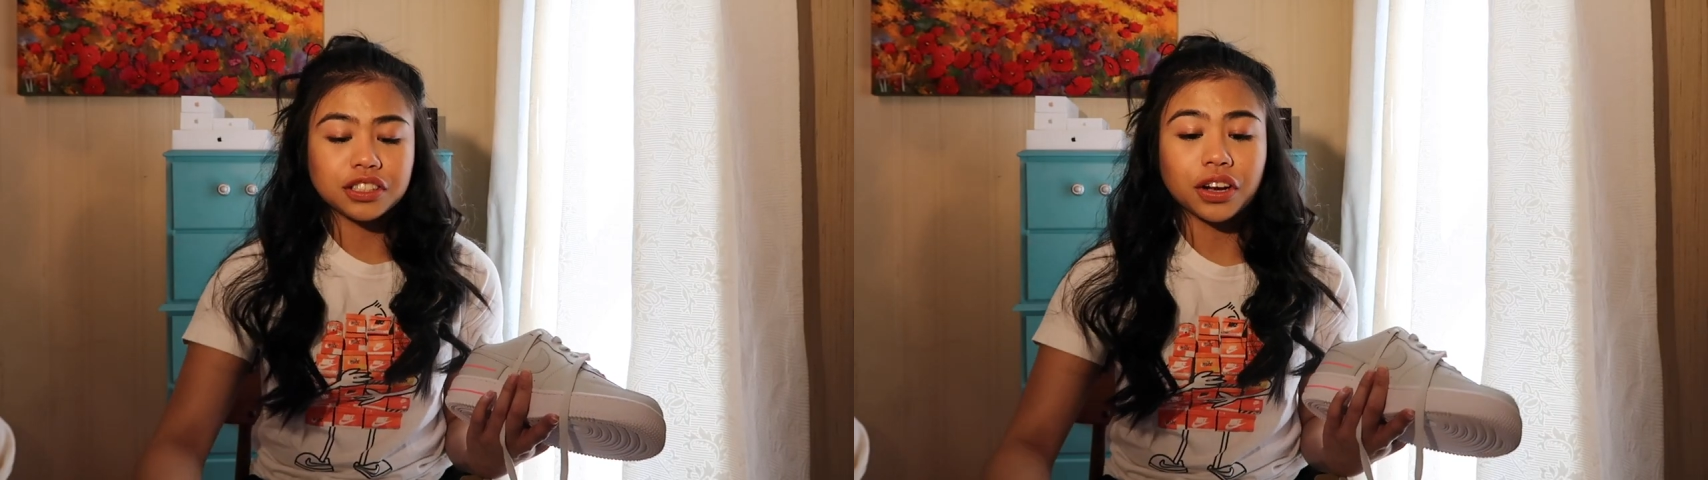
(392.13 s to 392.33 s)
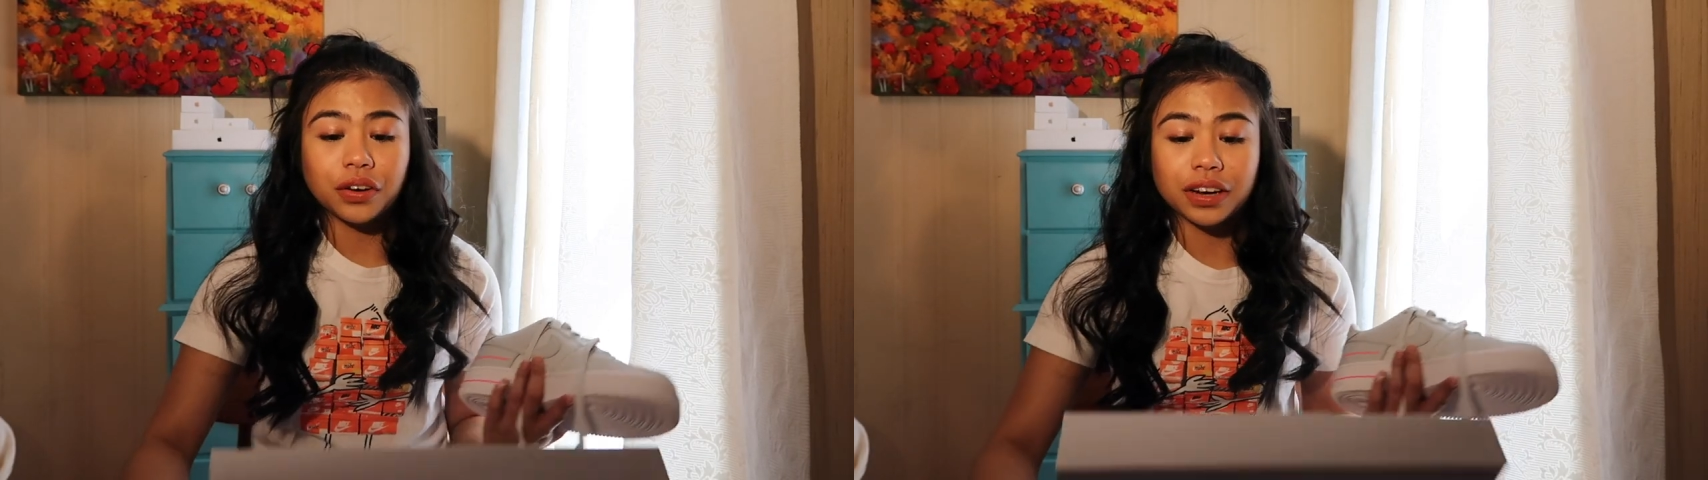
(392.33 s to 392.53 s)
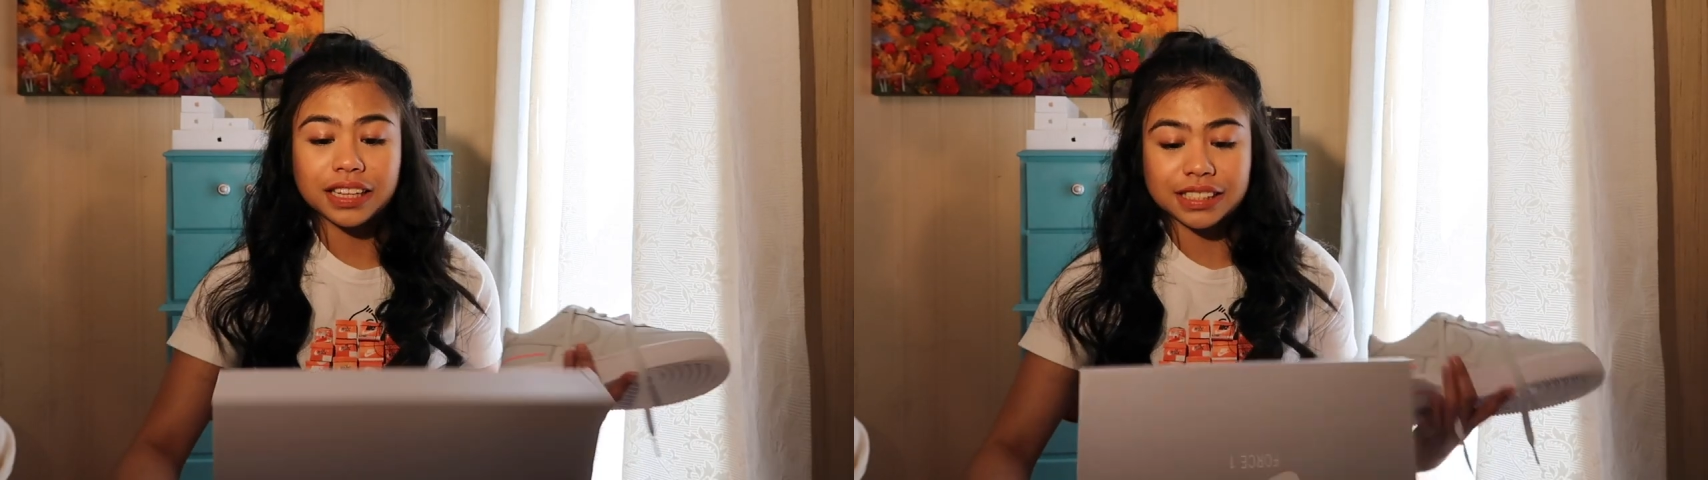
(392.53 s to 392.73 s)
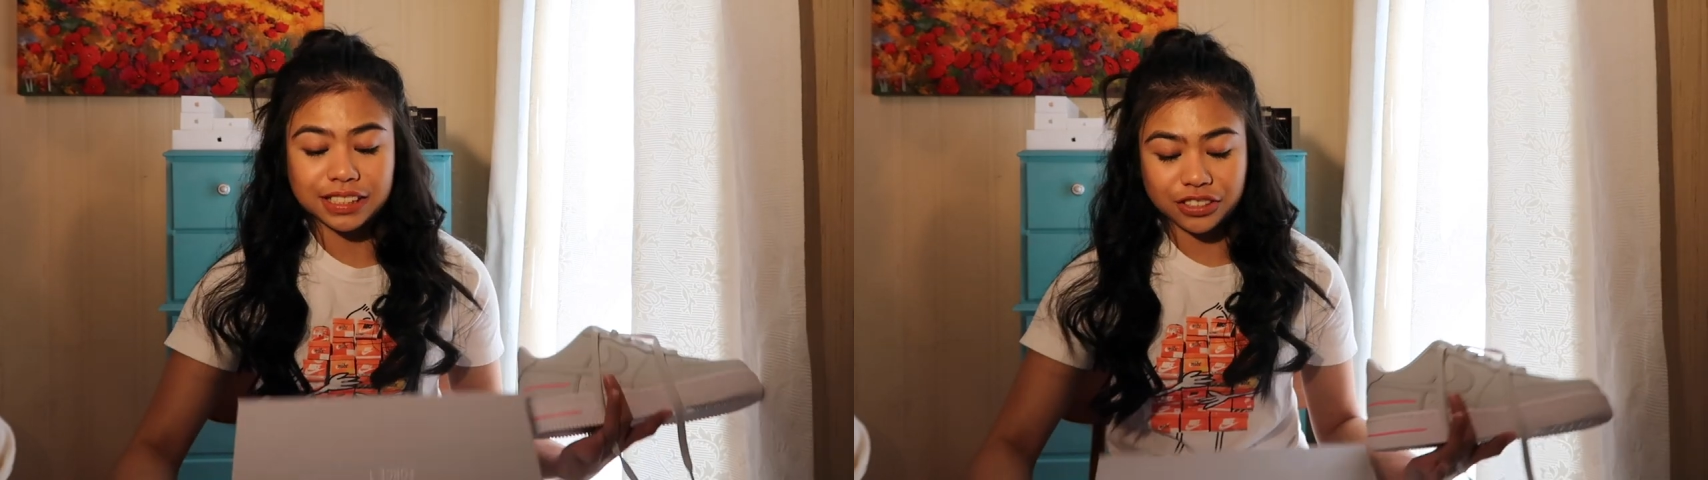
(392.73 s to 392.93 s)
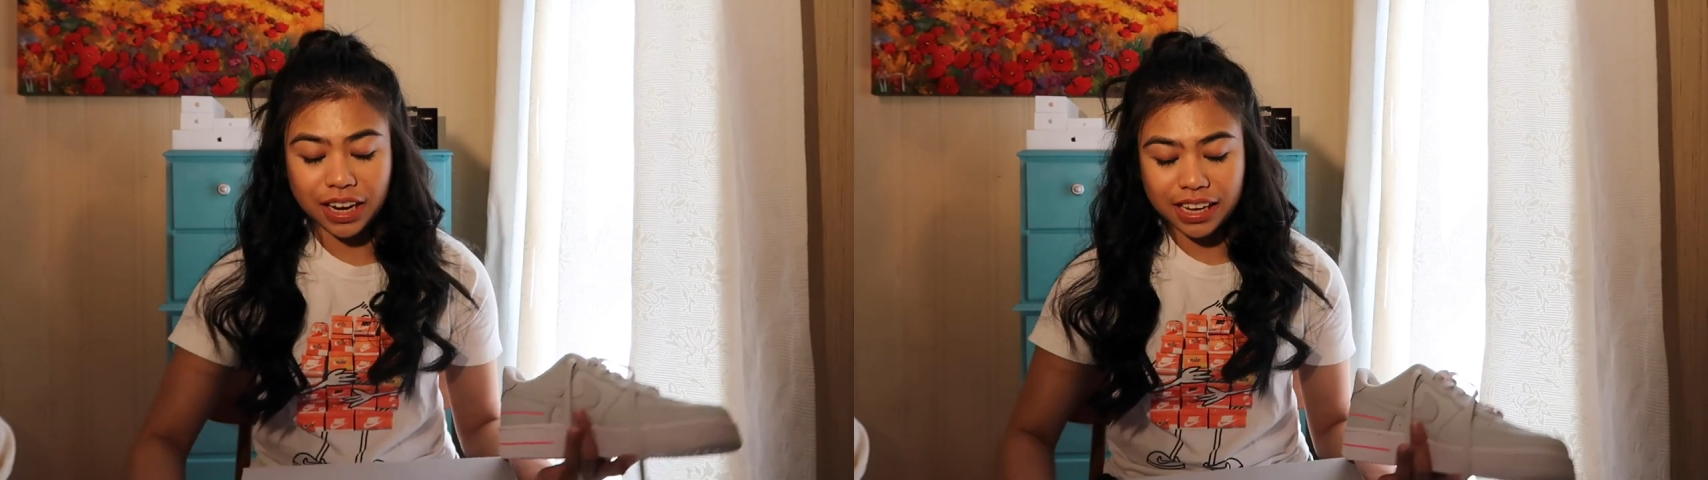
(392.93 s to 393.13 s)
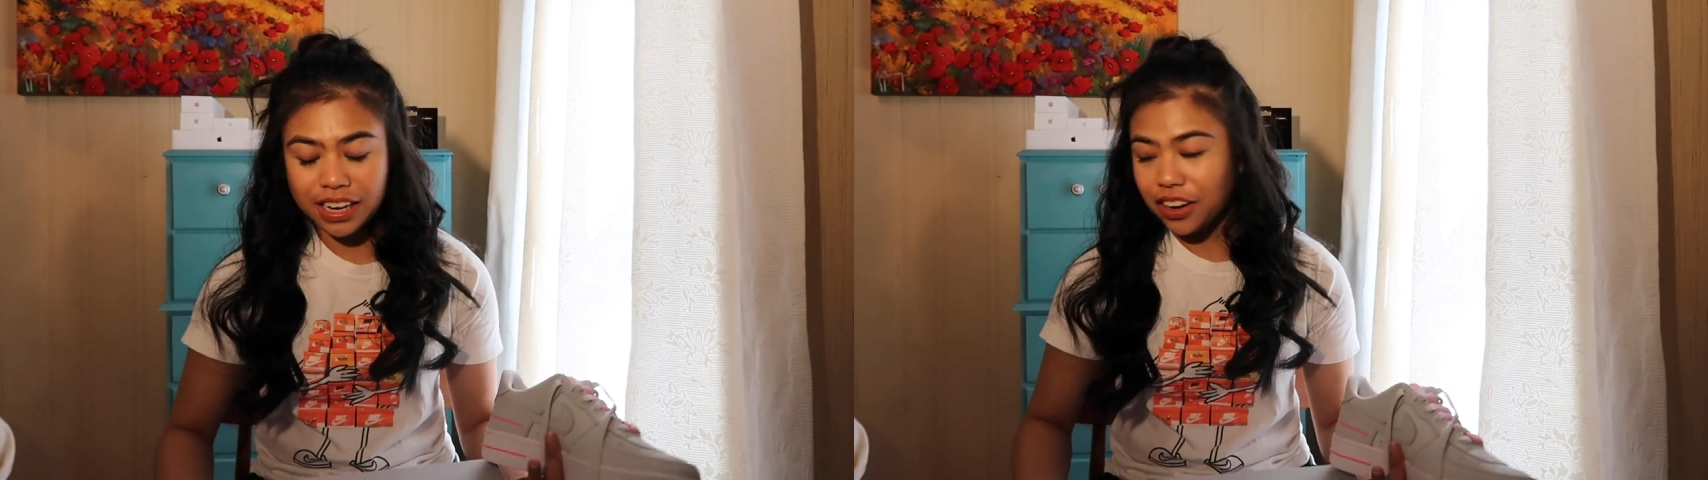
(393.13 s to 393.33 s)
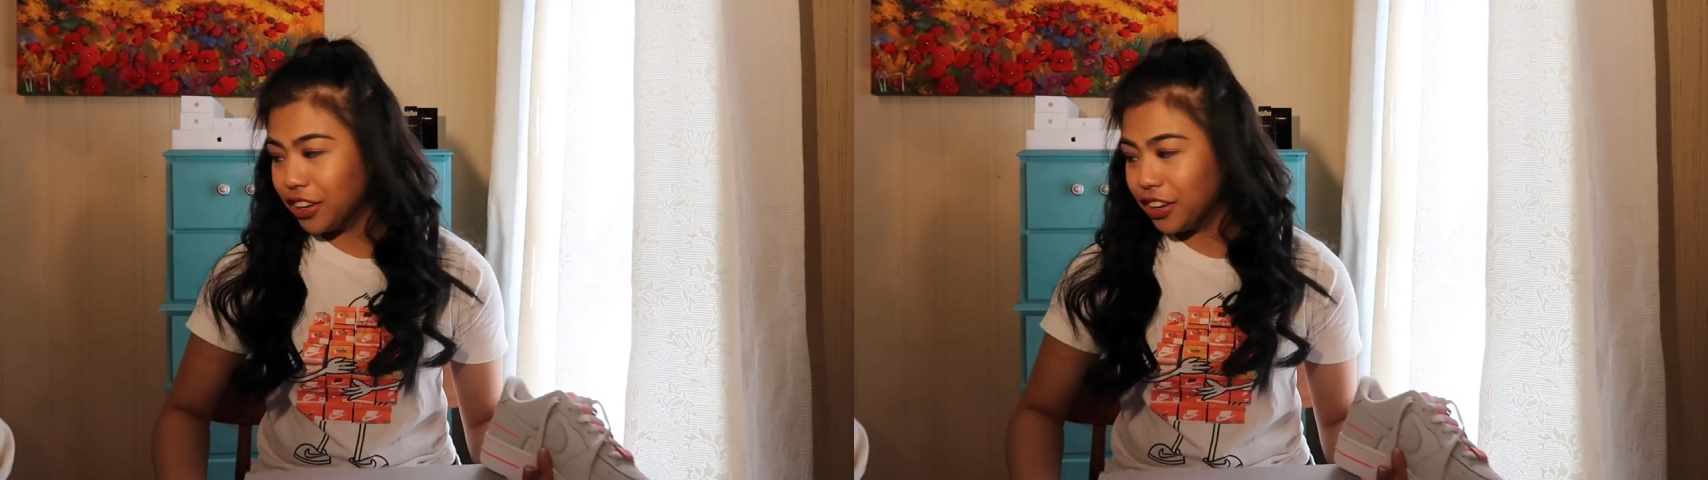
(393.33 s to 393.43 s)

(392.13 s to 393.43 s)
So, let's try it